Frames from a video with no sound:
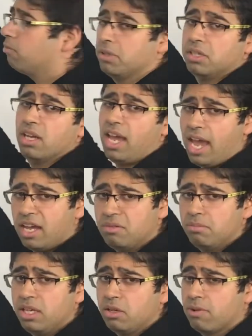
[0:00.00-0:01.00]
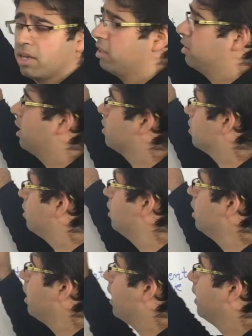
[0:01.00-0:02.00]
with the N being very nasal.
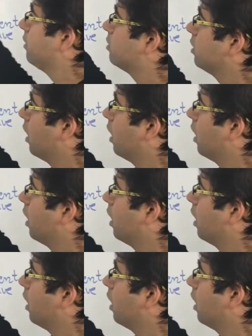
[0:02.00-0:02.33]
Hence, the